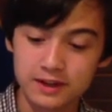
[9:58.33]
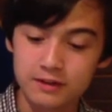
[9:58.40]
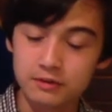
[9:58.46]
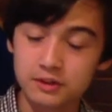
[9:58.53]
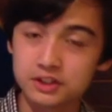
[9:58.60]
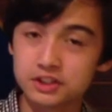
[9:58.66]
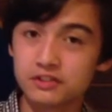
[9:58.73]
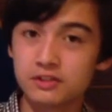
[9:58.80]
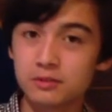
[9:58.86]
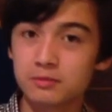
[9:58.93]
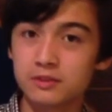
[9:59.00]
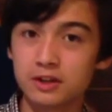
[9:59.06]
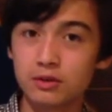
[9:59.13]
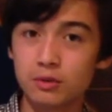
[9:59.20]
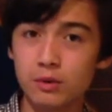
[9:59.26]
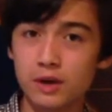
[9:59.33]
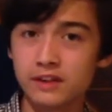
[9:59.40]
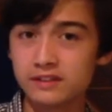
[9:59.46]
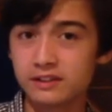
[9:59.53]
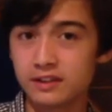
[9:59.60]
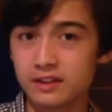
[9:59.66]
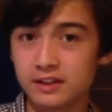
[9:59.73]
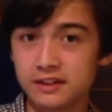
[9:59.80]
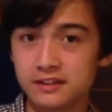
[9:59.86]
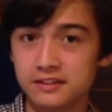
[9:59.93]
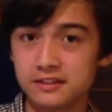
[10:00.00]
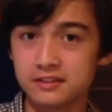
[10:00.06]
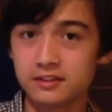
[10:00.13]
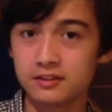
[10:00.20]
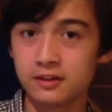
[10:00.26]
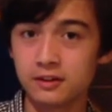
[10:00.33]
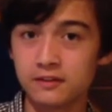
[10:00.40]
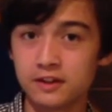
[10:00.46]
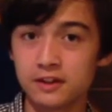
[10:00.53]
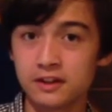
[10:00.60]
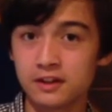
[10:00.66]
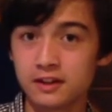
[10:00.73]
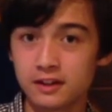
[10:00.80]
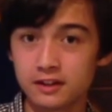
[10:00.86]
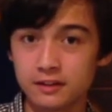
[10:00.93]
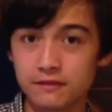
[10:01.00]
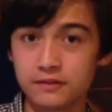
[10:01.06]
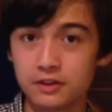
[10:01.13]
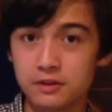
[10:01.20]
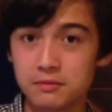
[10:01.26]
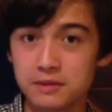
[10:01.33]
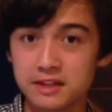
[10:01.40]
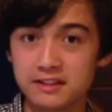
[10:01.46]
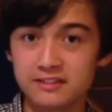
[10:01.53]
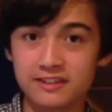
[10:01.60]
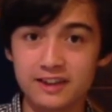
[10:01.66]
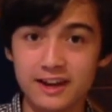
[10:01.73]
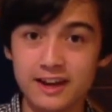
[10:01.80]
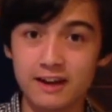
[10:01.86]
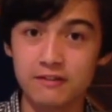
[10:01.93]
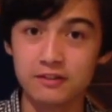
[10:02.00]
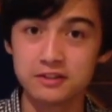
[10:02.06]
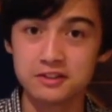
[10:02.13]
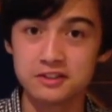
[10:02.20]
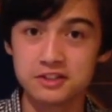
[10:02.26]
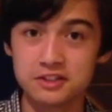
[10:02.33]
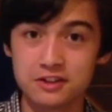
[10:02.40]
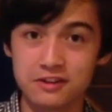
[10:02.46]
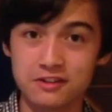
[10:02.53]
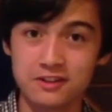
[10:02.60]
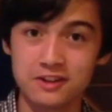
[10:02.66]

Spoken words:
which is something quite a lot easier to cover in the few minutes that I have on this show.